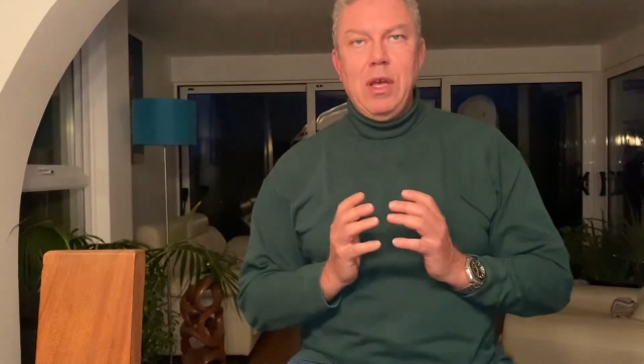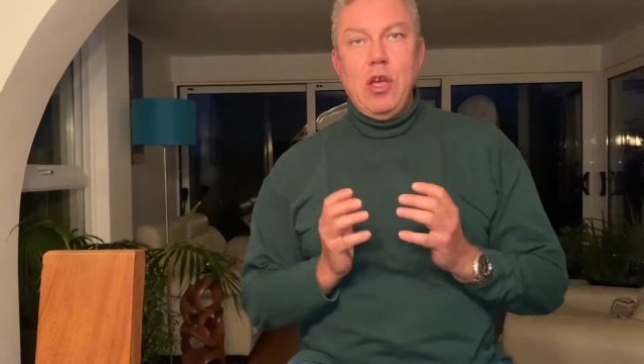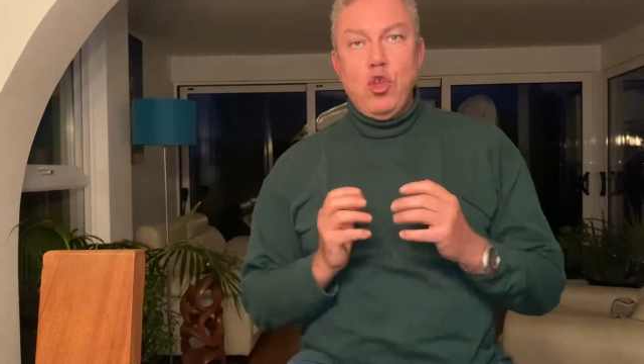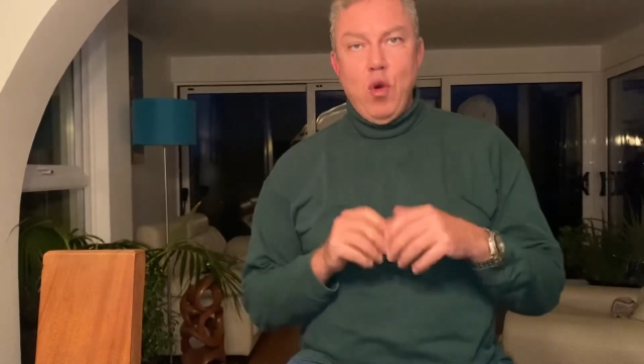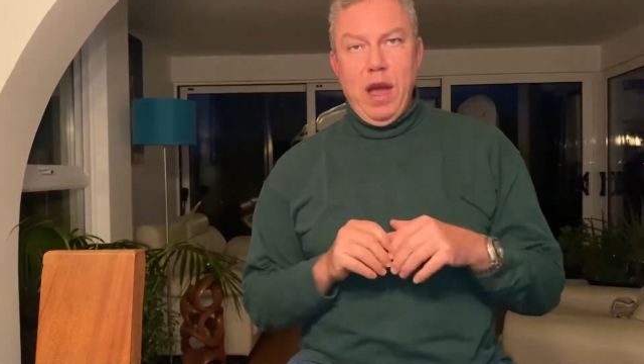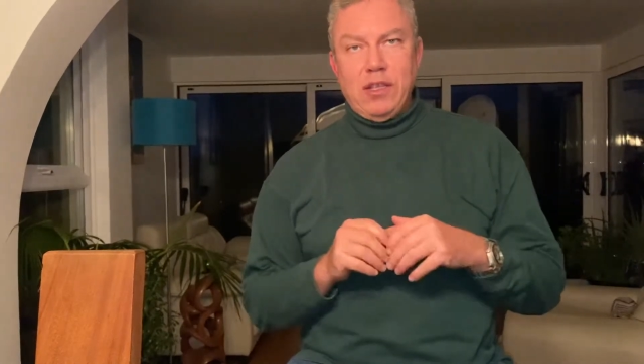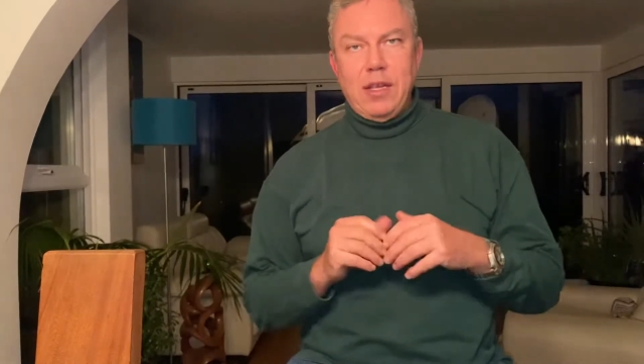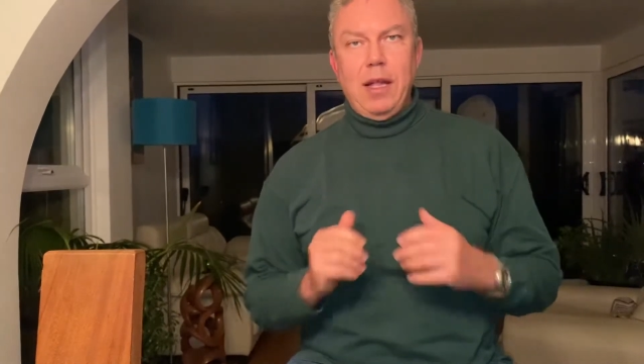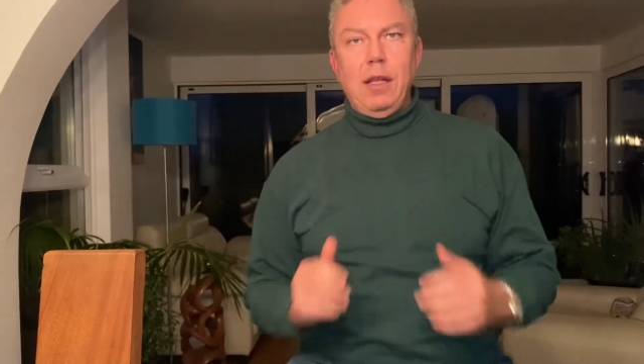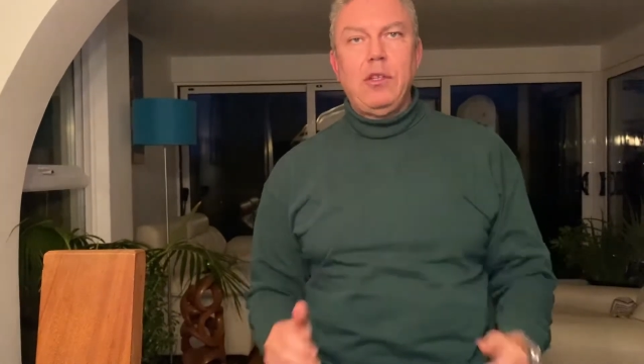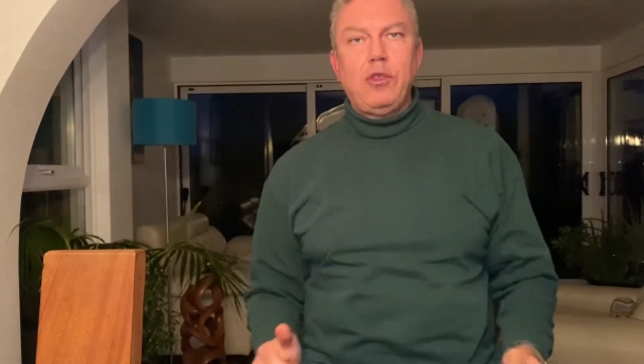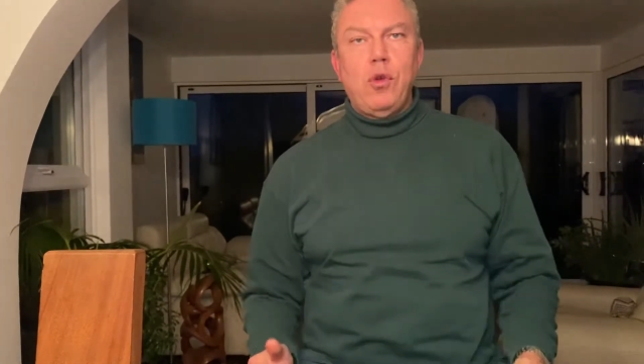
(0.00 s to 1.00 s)
you
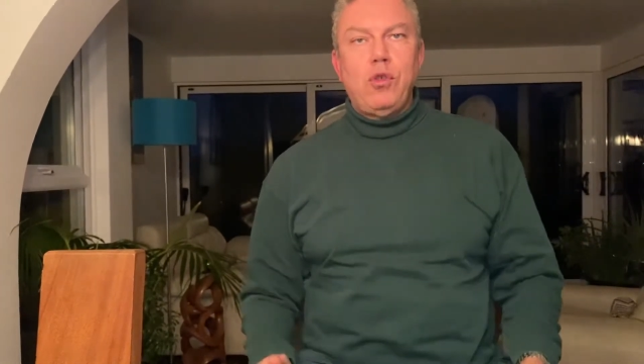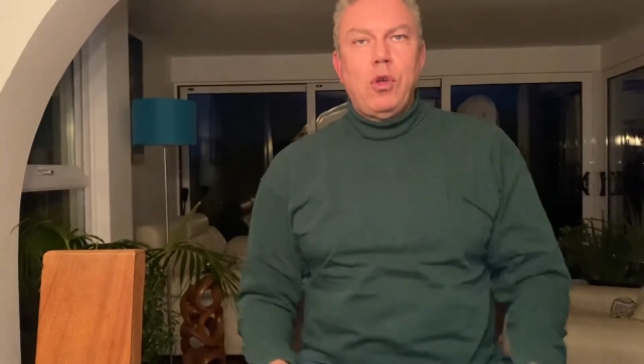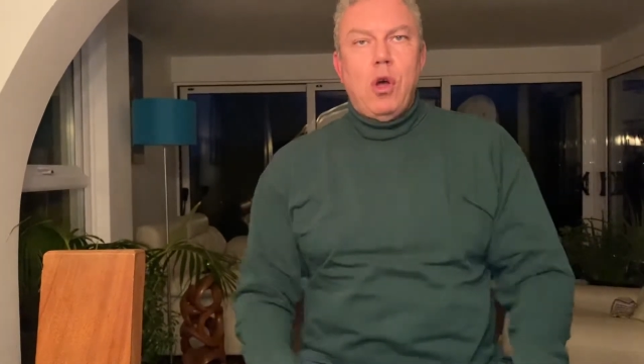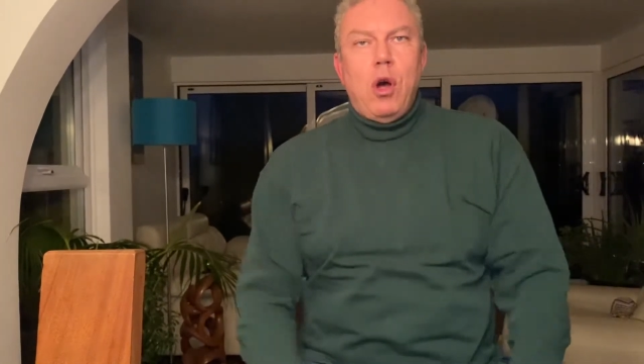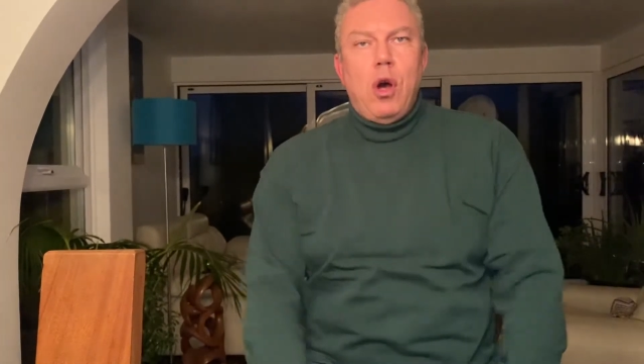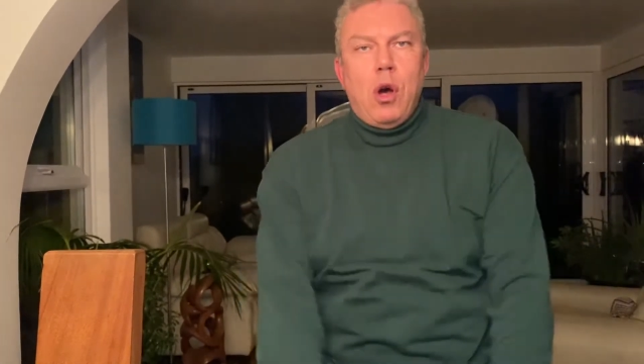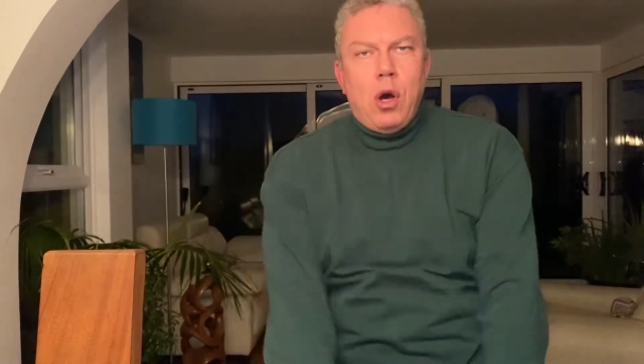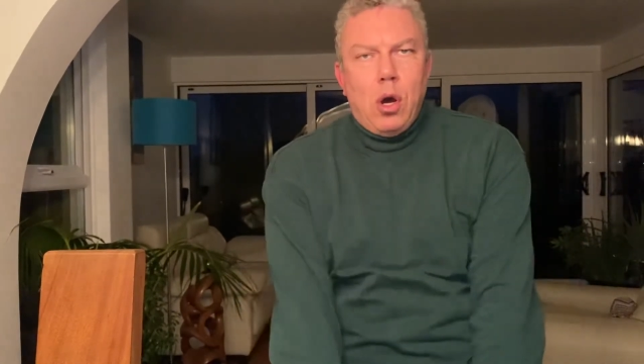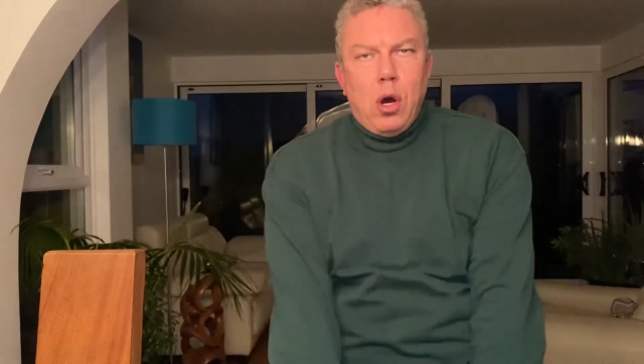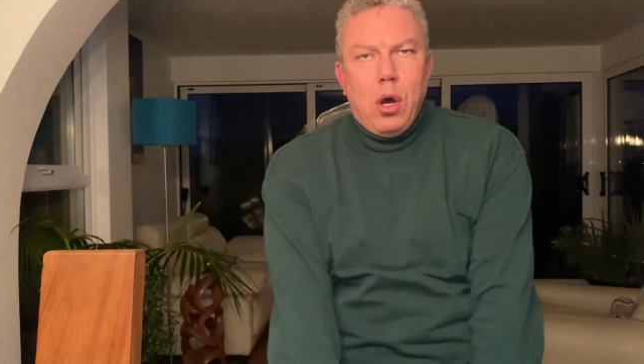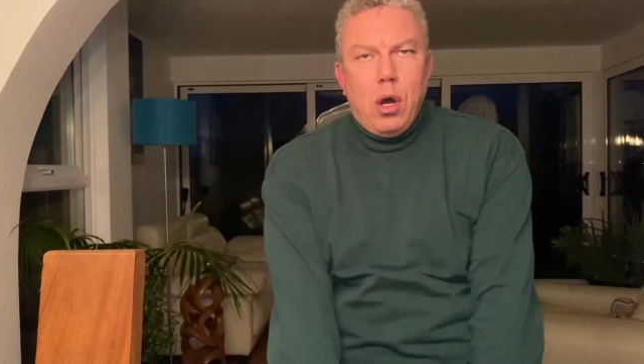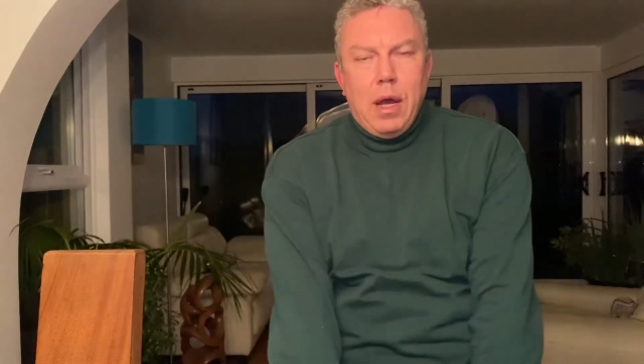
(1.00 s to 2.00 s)
exhale, so it's
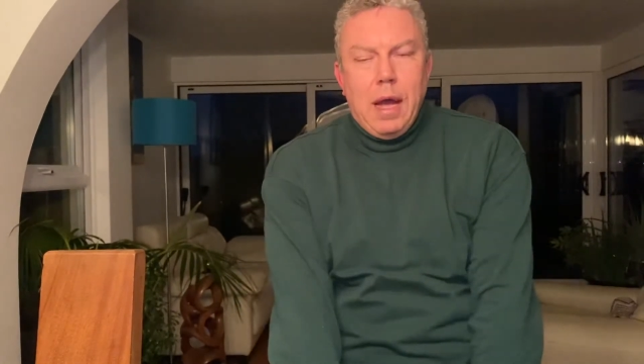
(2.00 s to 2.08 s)
oh,